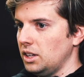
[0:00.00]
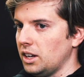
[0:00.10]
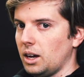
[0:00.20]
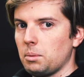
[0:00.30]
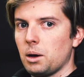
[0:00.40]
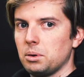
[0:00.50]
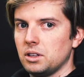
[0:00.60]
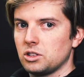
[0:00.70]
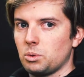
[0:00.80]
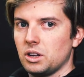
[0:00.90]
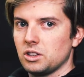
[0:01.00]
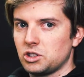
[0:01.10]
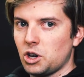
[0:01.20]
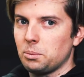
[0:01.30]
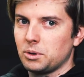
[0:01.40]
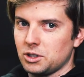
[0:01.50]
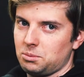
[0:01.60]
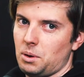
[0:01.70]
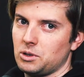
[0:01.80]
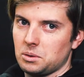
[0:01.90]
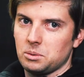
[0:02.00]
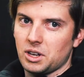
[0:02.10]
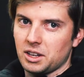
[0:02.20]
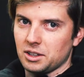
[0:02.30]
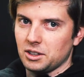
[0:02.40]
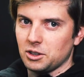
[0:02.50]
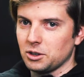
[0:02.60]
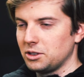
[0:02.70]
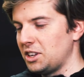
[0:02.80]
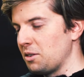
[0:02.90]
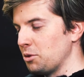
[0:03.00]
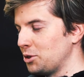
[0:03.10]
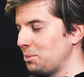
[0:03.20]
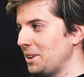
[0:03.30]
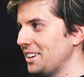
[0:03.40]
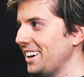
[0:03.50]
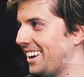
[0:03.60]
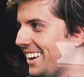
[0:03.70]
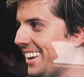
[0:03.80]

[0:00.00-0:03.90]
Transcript: Yeah, I'm happy there's one in the shop because maybe sometimes I can, take you for a spin.